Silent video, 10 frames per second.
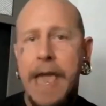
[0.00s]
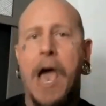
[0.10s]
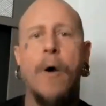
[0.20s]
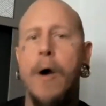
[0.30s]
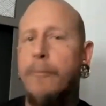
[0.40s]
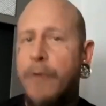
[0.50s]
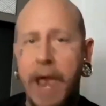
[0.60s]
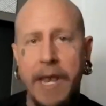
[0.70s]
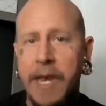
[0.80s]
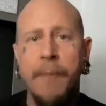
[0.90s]
how I'm
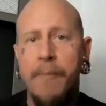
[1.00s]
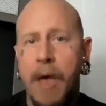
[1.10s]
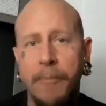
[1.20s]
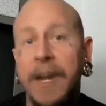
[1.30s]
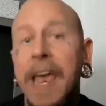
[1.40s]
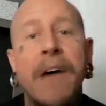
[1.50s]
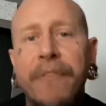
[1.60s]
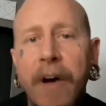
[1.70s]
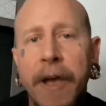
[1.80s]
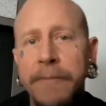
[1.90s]
ready and I'm gonna
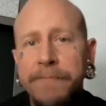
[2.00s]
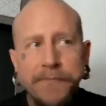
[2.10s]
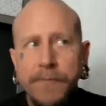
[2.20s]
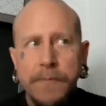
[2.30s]
have fun.